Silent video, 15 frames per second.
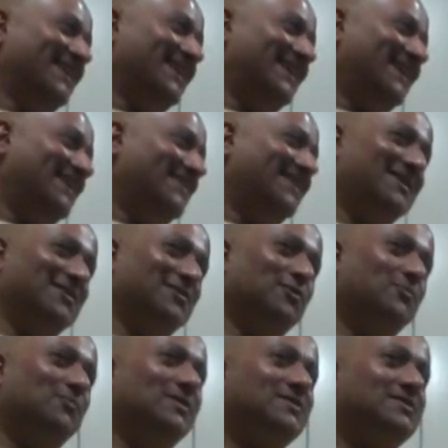and the
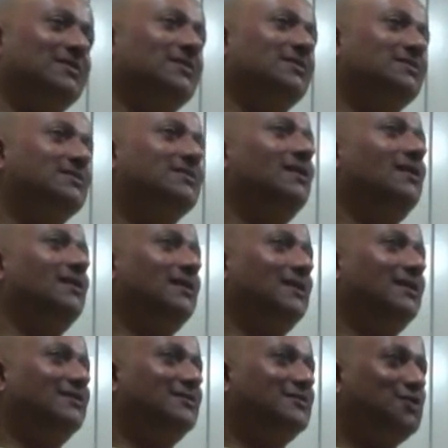new person is still
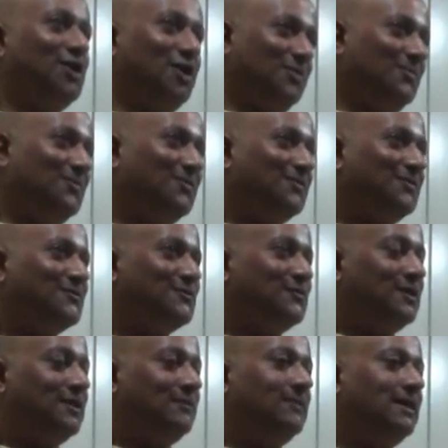learning the job. So
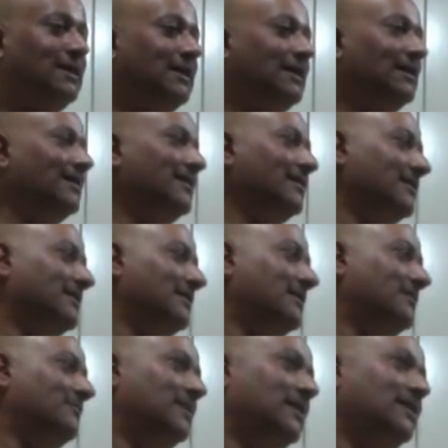in
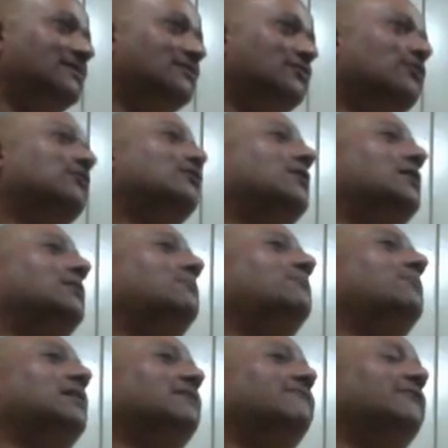many so-called
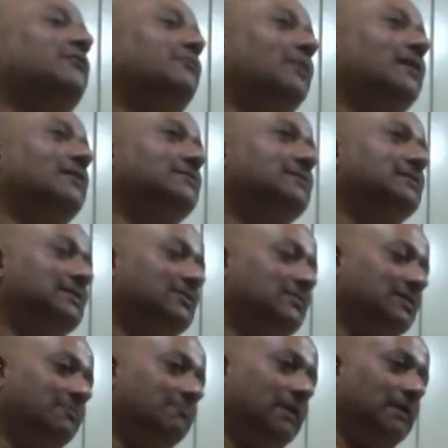powerful places,
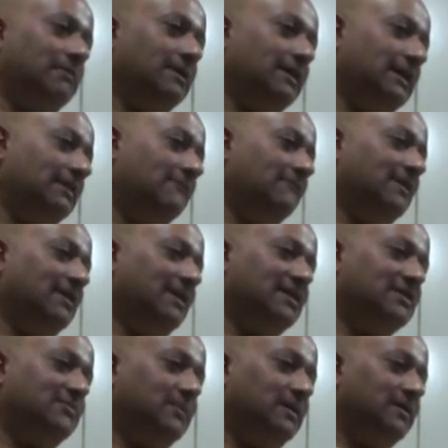the power that we are
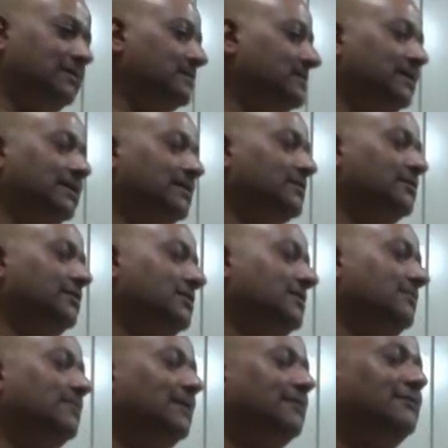experiencing is not the
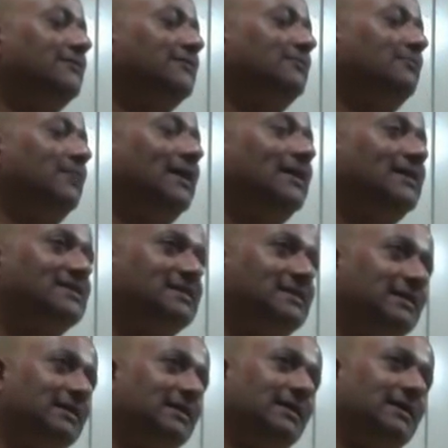power of the place,
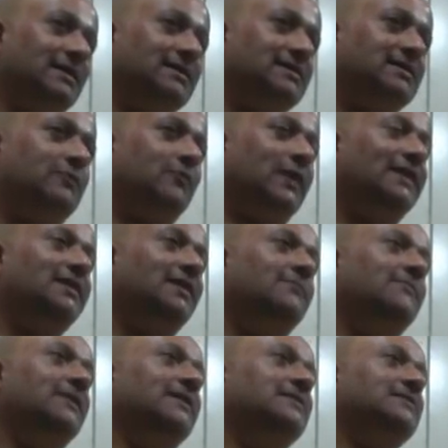it is a vital
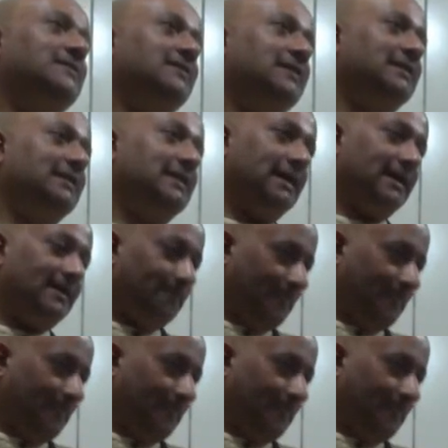being sitting there.